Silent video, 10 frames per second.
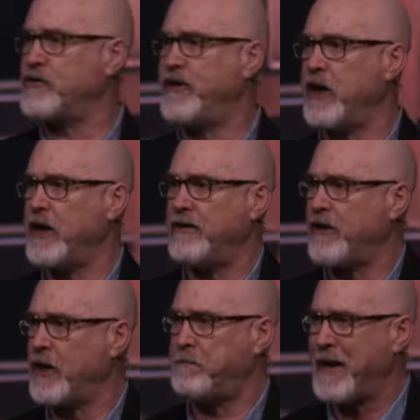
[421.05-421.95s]
very,
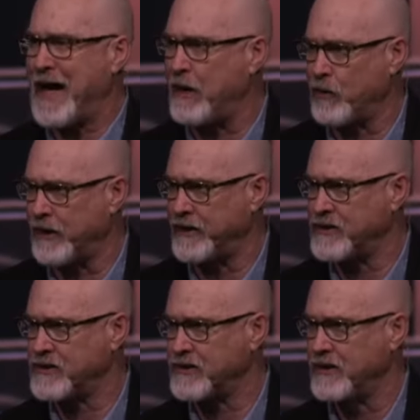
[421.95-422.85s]
very
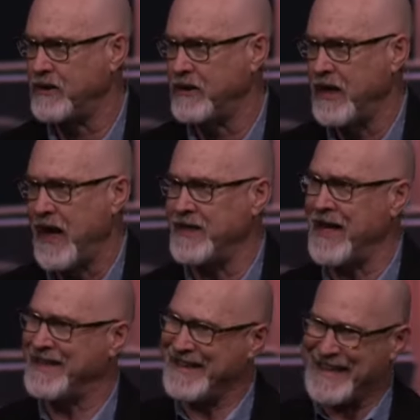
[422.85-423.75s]
powerless. And
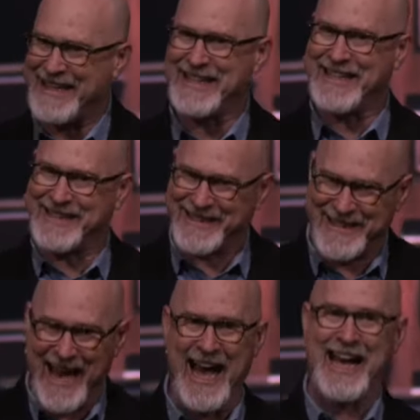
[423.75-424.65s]
yet, in
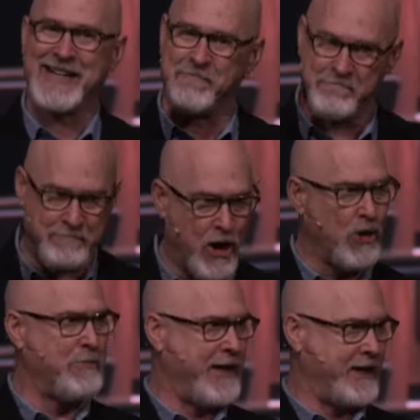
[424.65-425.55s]
that
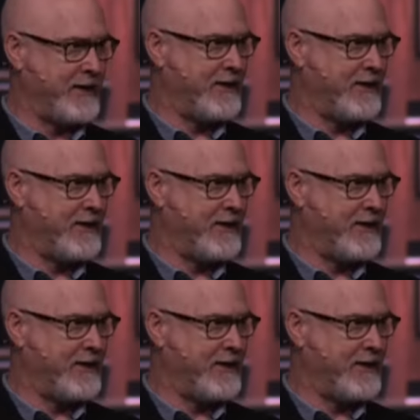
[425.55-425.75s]
moment